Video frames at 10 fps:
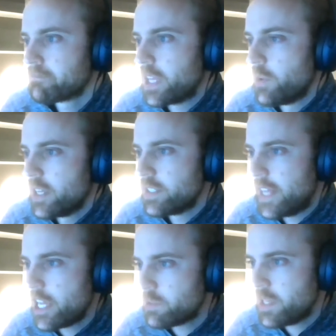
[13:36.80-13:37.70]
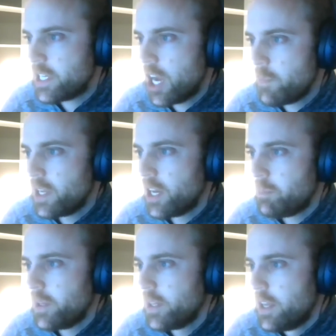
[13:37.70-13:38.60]
Anyways, Dansby coming
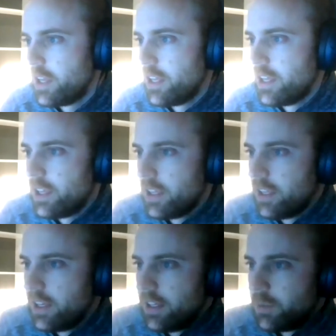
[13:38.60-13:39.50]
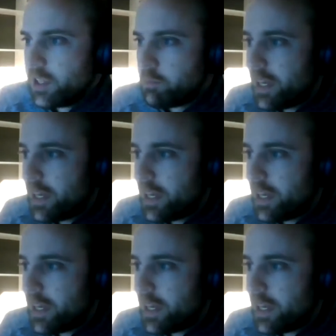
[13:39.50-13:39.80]
up with